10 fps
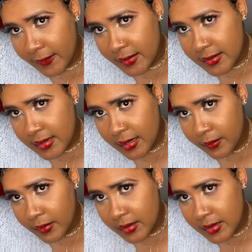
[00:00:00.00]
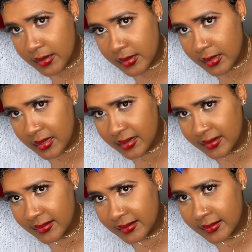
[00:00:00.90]
See how easy?
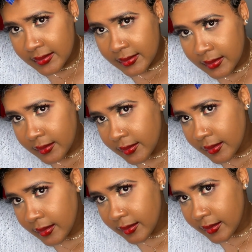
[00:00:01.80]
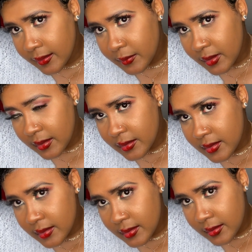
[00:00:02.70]
Yeah, let me
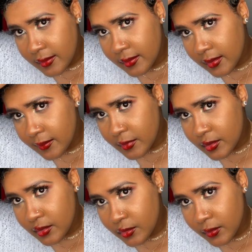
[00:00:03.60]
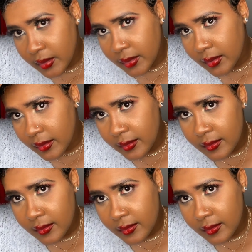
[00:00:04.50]
just do it again.